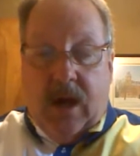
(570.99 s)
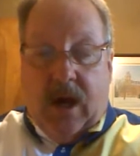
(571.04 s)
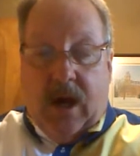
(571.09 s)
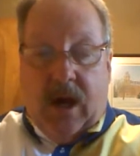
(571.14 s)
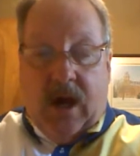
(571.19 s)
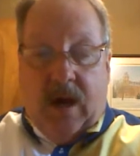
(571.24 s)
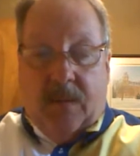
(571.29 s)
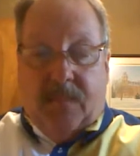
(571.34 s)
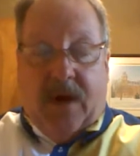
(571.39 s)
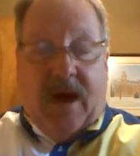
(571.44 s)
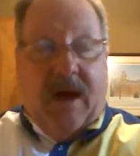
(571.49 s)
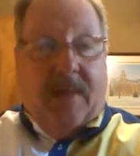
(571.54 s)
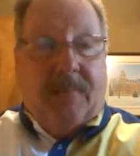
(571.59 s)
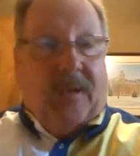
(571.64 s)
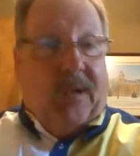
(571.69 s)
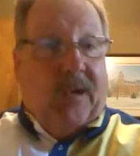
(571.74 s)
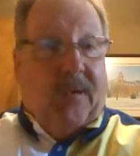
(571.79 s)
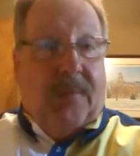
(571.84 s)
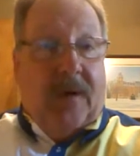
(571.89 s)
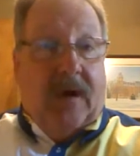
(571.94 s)

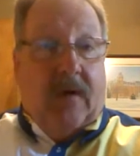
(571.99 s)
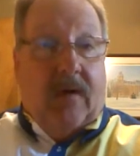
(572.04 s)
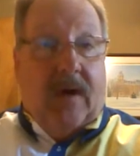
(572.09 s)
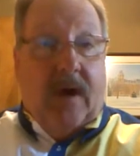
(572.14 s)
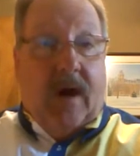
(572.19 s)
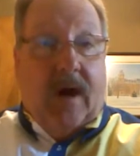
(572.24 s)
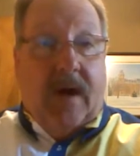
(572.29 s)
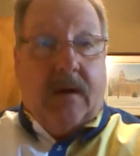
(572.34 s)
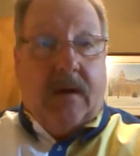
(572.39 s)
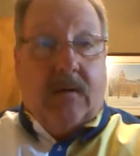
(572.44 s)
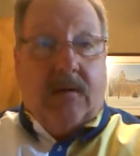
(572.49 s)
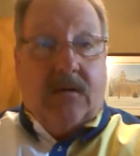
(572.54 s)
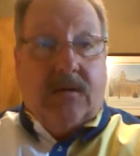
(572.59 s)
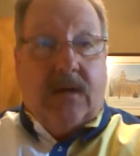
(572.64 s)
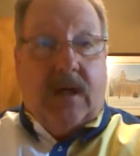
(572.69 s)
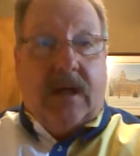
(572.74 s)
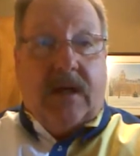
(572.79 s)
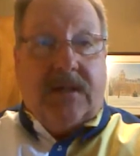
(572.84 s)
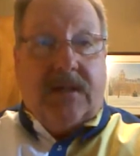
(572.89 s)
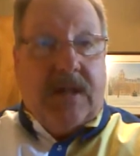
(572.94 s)
Popular
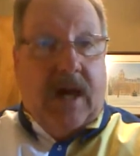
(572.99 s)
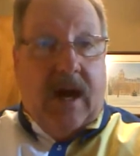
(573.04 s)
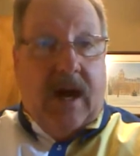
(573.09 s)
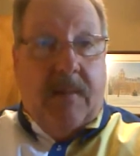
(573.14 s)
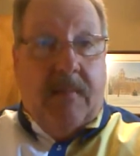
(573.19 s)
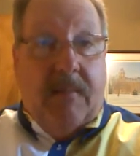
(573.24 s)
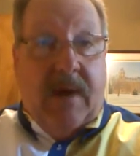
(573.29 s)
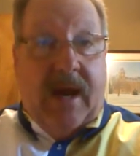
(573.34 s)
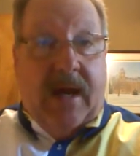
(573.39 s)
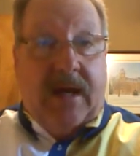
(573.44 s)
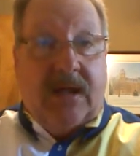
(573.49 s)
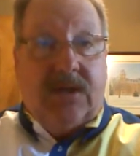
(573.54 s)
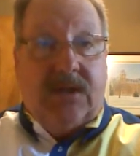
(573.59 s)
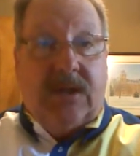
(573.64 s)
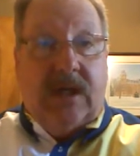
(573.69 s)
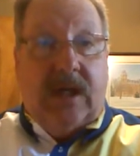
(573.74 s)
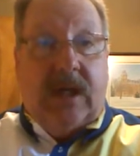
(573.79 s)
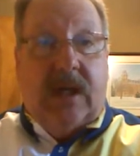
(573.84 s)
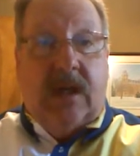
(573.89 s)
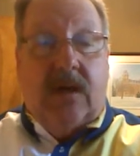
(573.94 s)
periodicals like a Time
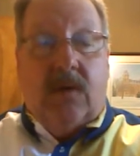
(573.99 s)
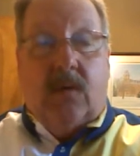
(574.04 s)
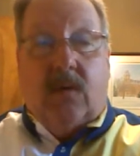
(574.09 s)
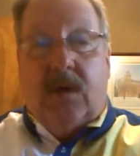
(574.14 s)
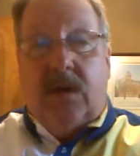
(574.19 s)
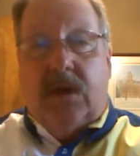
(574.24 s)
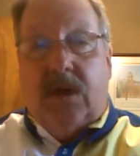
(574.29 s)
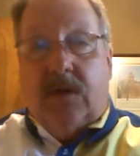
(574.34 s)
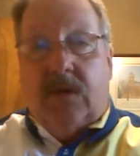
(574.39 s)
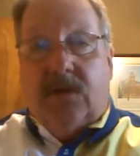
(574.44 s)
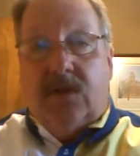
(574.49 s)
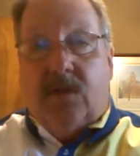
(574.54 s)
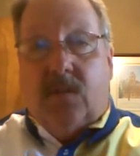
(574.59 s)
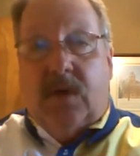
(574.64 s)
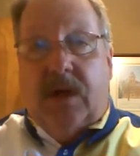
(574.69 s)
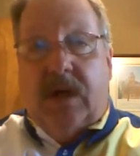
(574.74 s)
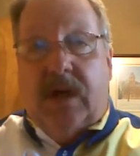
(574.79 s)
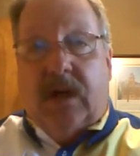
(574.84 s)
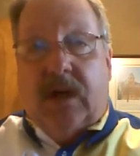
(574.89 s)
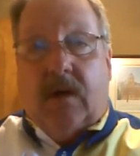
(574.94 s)
Magazine or
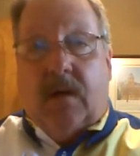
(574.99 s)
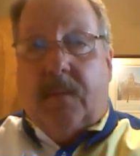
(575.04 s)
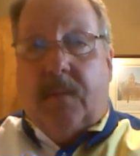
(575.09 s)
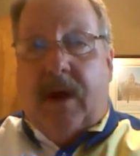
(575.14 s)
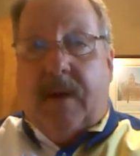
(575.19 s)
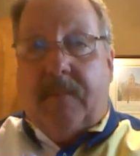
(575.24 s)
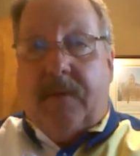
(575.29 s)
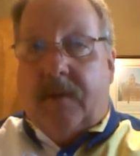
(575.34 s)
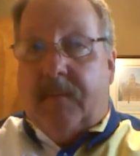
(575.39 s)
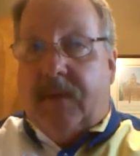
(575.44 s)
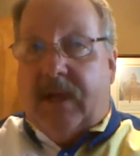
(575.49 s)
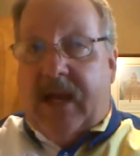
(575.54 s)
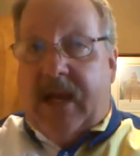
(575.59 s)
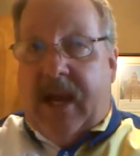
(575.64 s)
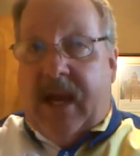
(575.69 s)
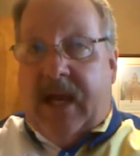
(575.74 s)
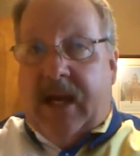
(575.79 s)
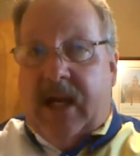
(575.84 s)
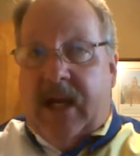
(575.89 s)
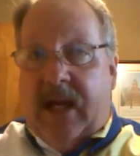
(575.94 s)
Newsweek or Popular
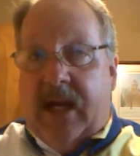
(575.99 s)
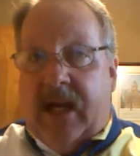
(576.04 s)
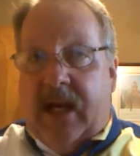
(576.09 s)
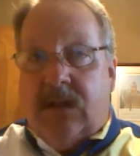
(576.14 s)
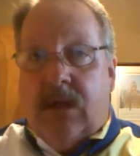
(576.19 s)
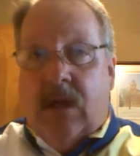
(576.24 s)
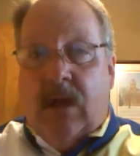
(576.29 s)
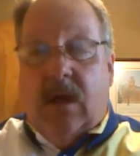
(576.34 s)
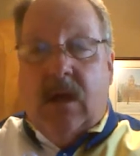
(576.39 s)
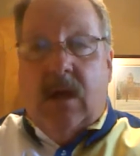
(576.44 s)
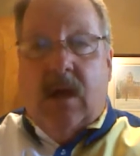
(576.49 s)
Mechanics